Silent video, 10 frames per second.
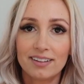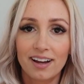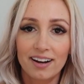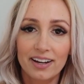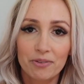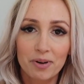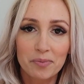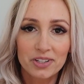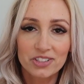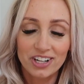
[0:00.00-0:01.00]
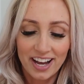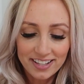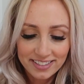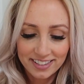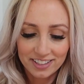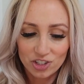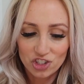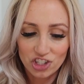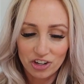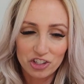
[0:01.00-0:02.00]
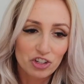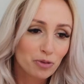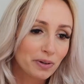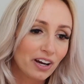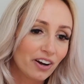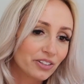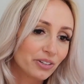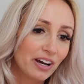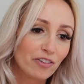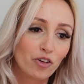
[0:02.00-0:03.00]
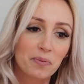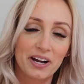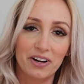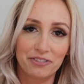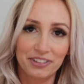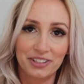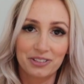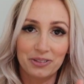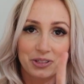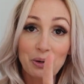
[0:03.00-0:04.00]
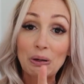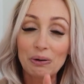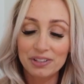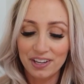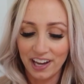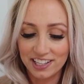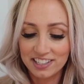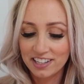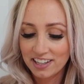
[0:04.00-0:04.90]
All right, one more dress to show you, but I also have one more outfit, so don't go yet.